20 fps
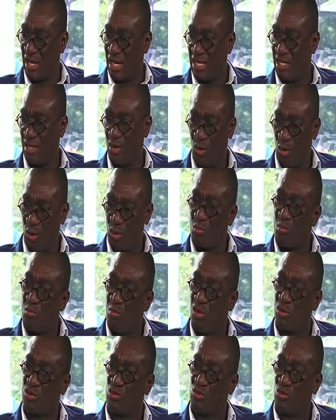had a lot
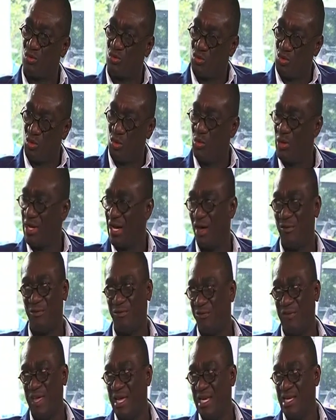more to do with our
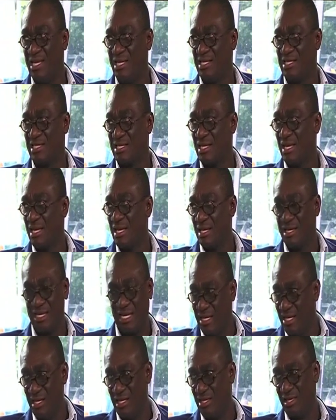failings
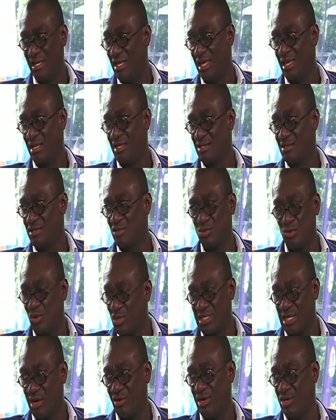than anything else,
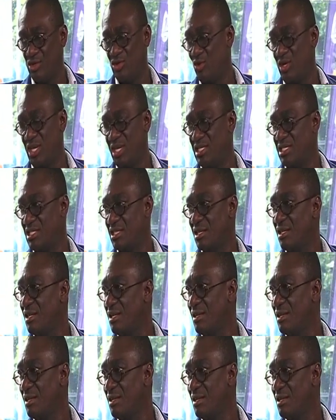not our education.